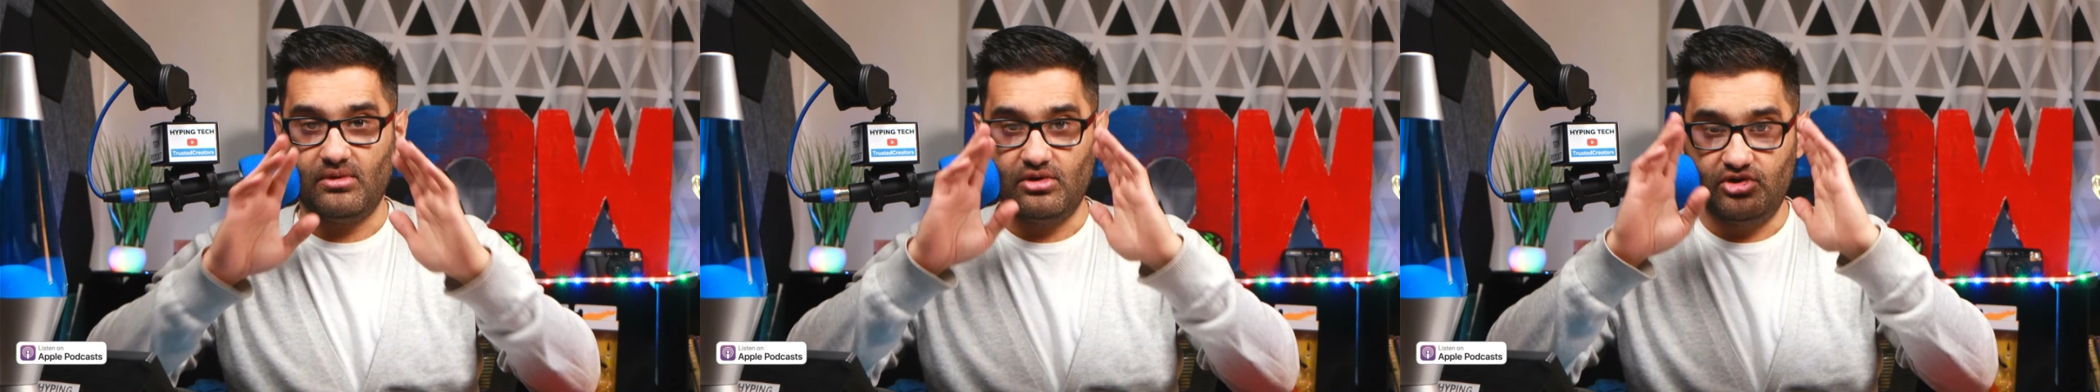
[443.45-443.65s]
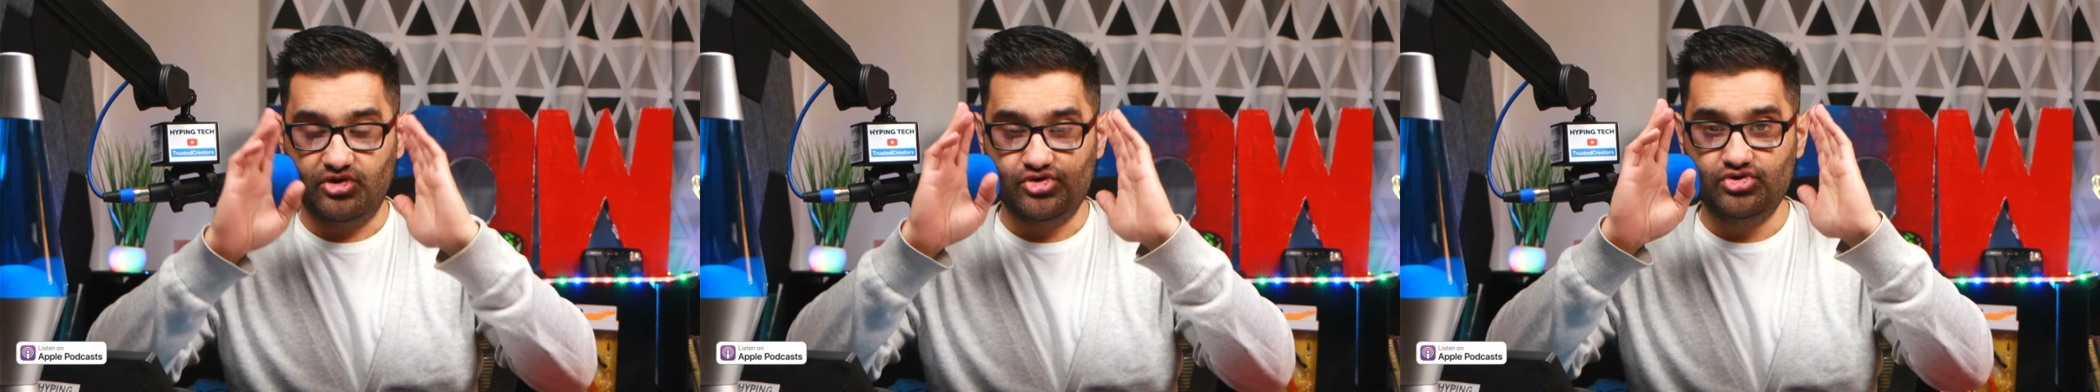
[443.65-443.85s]

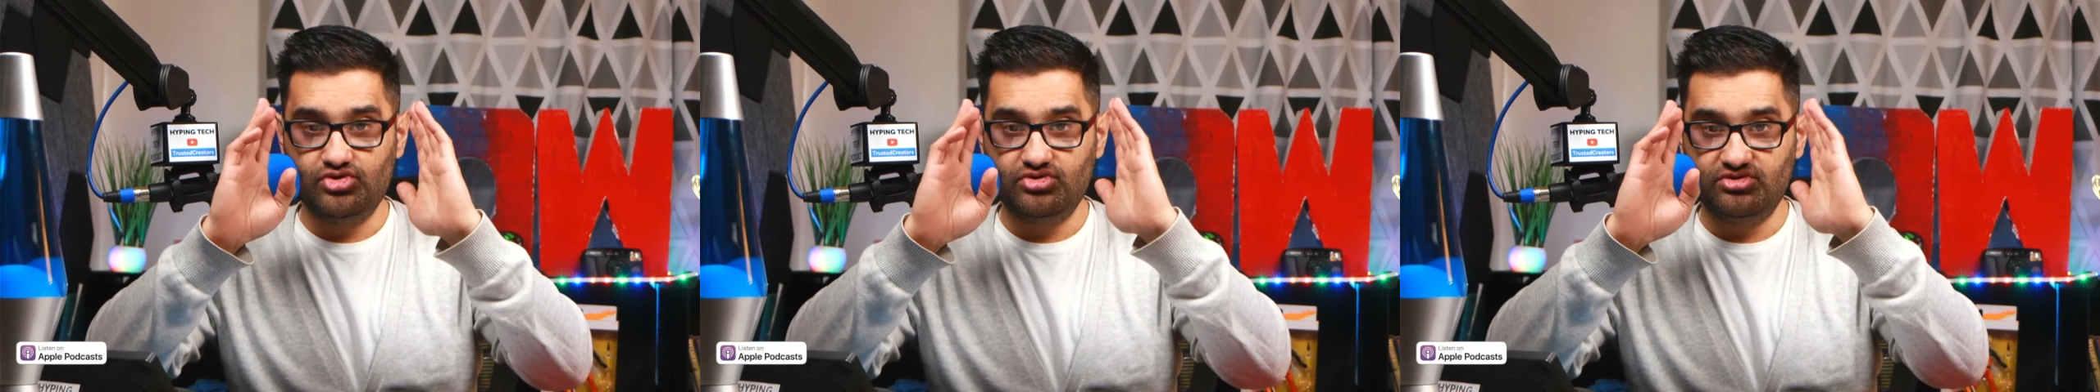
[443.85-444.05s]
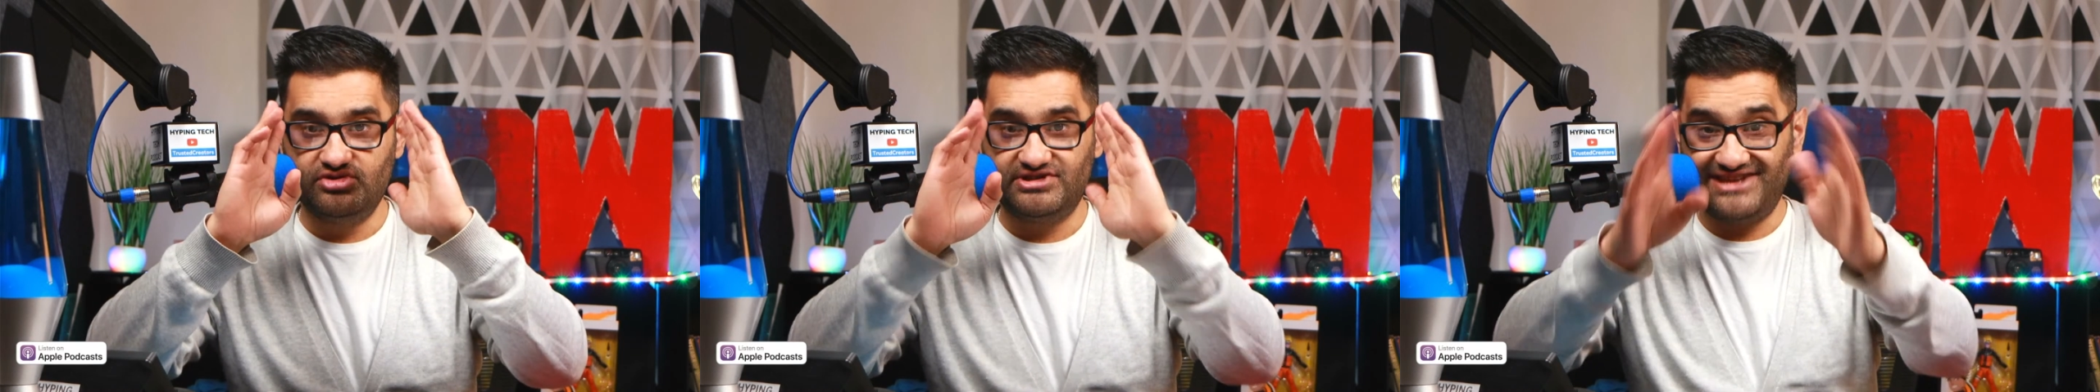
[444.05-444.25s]

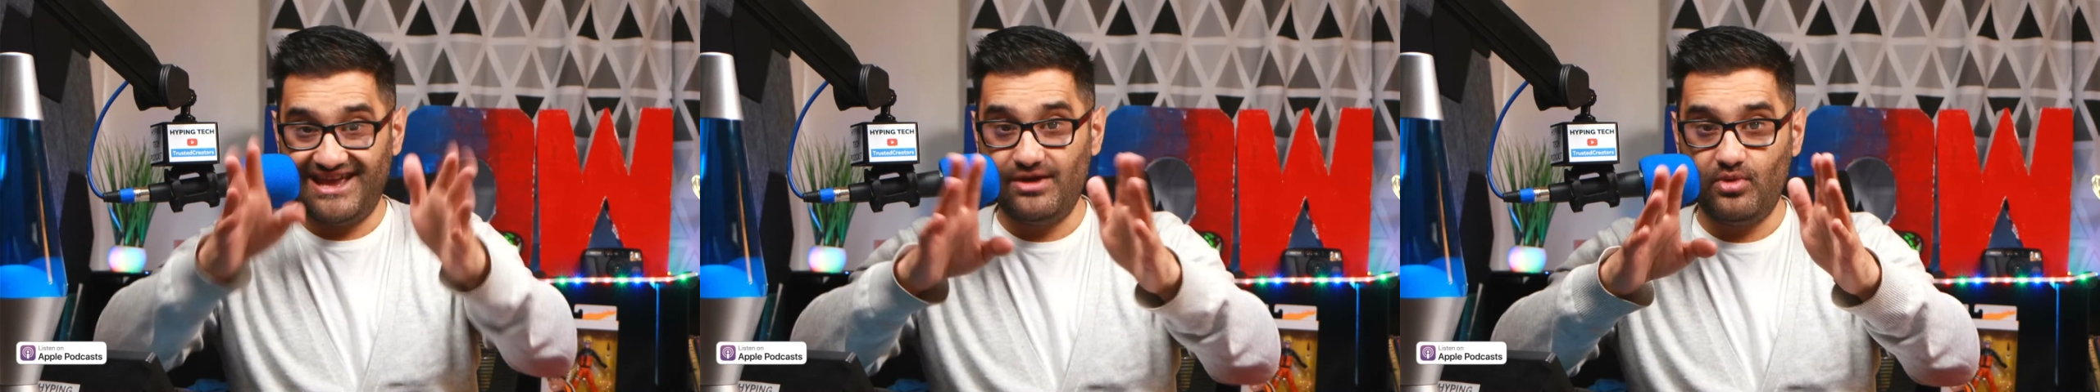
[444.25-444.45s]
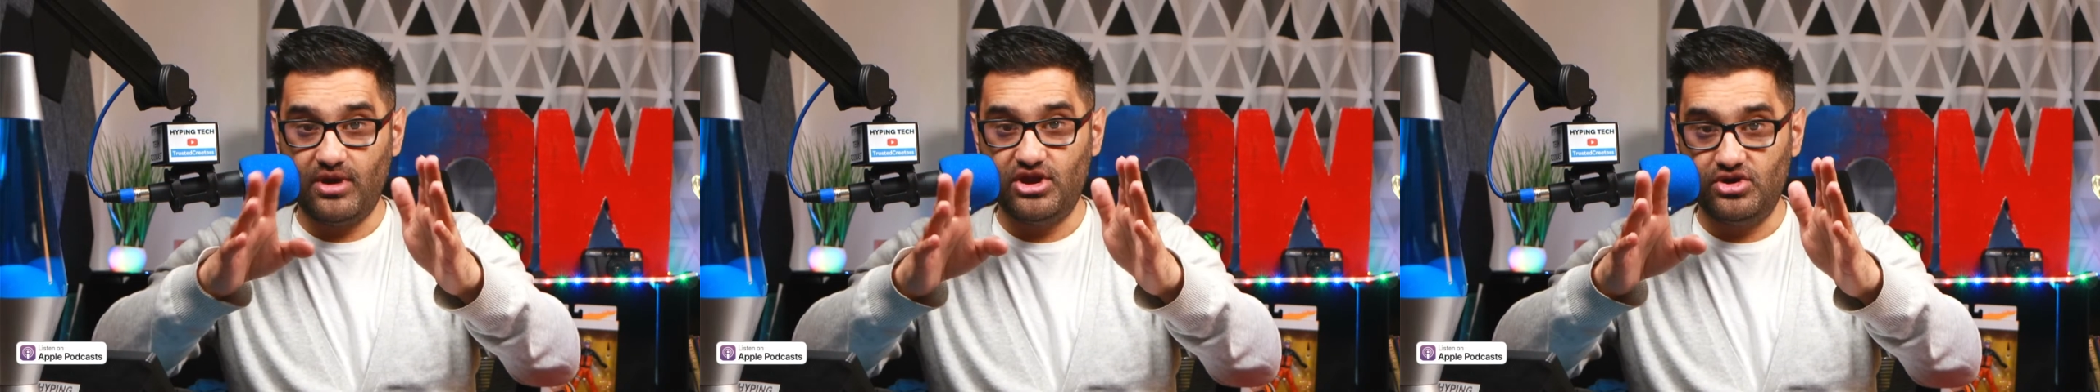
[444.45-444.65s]
You say
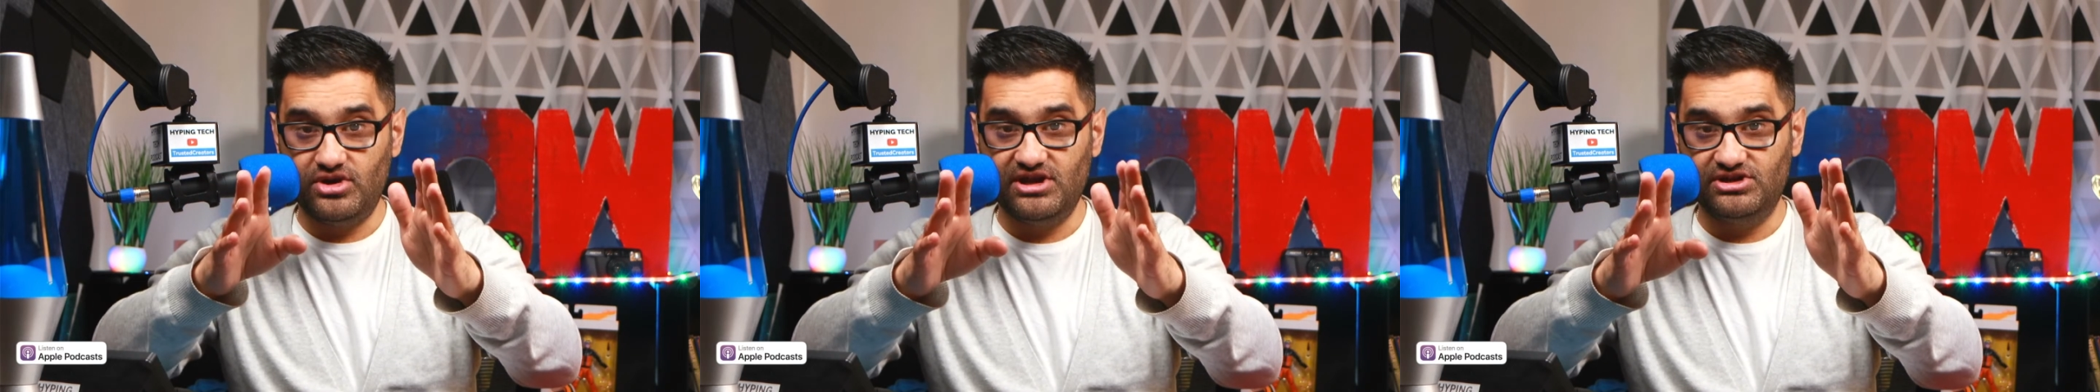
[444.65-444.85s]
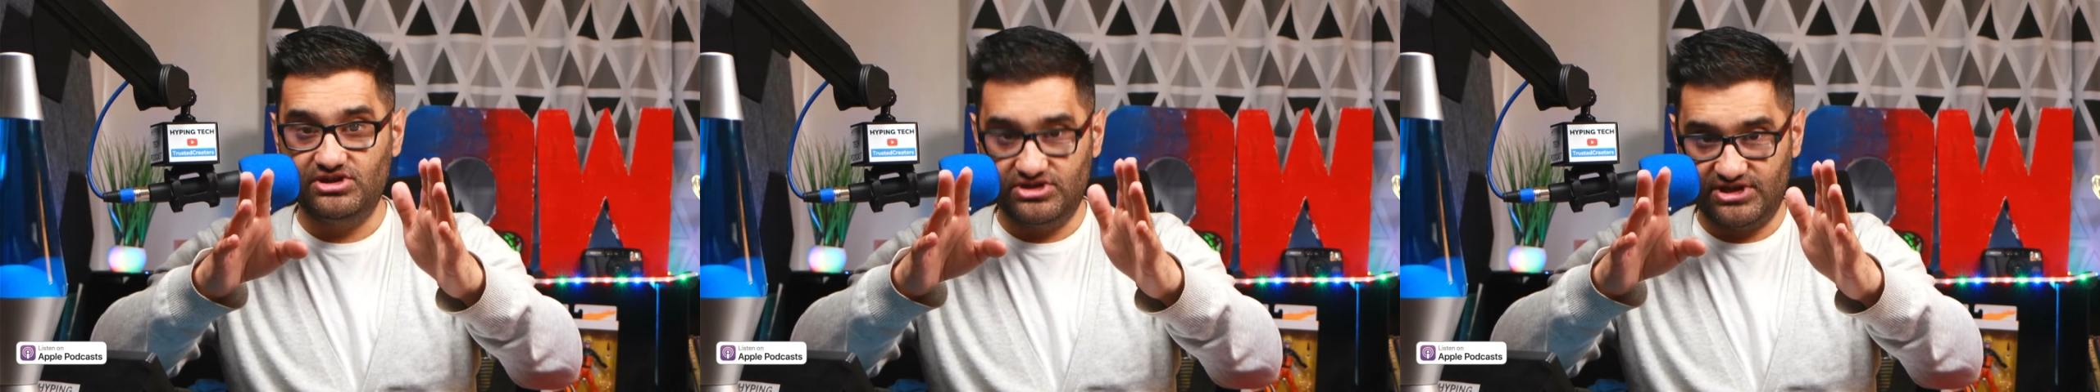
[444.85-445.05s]
what you
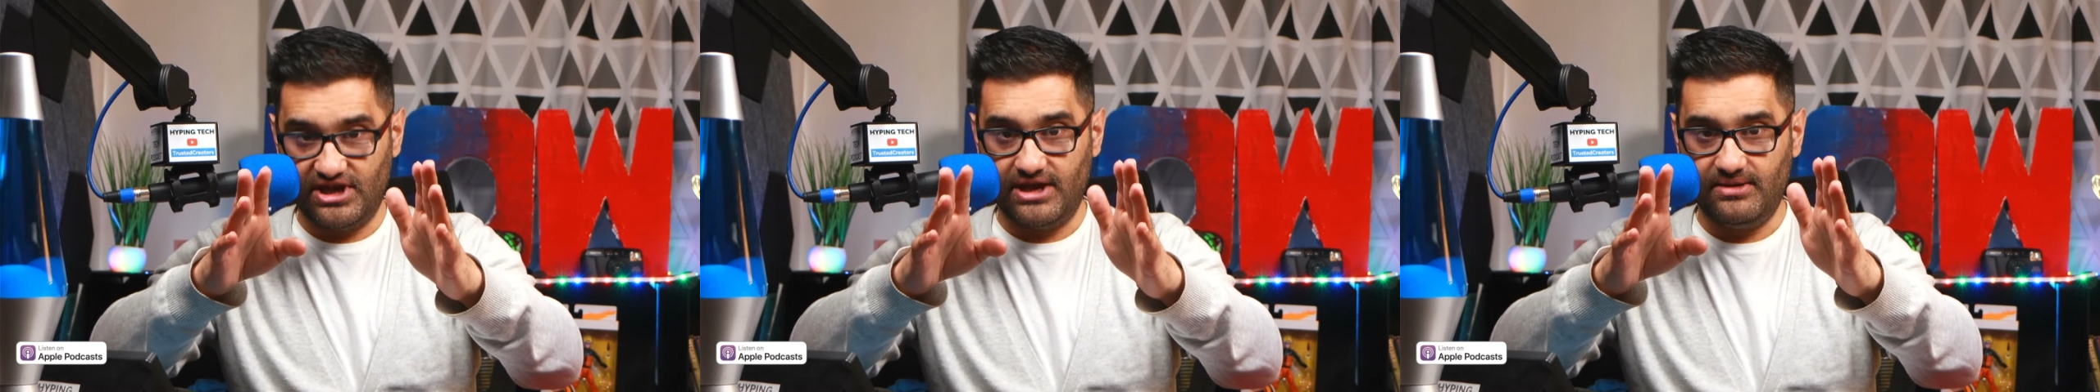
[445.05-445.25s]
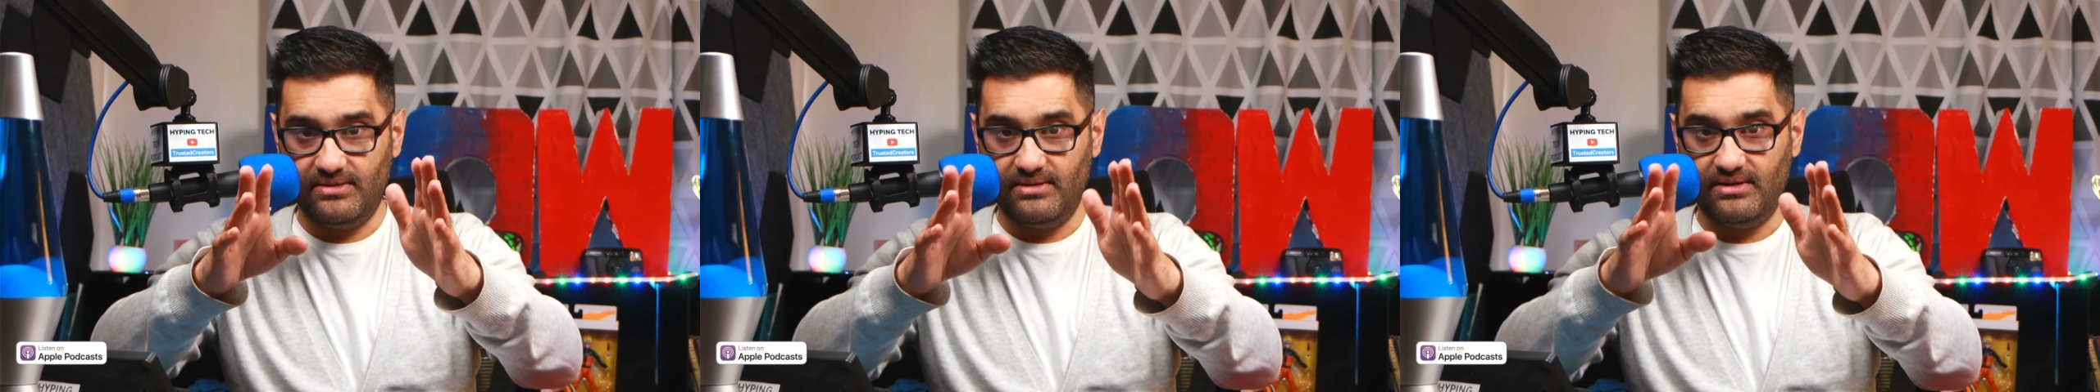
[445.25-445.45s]
need to
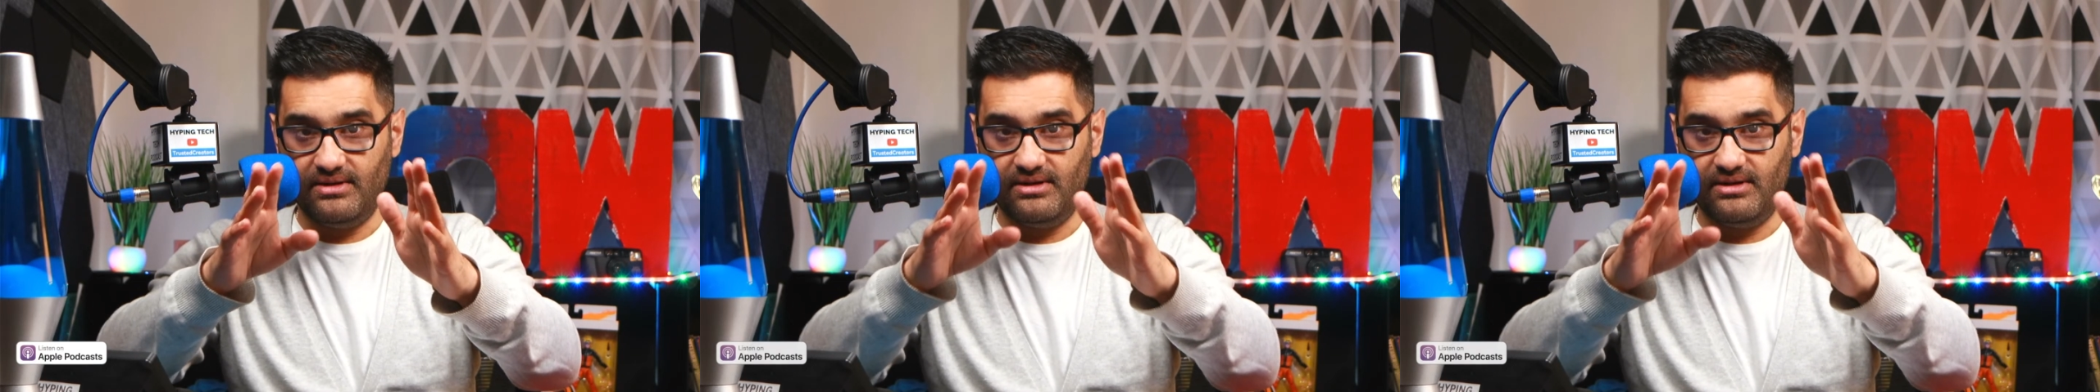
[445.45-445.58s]
say.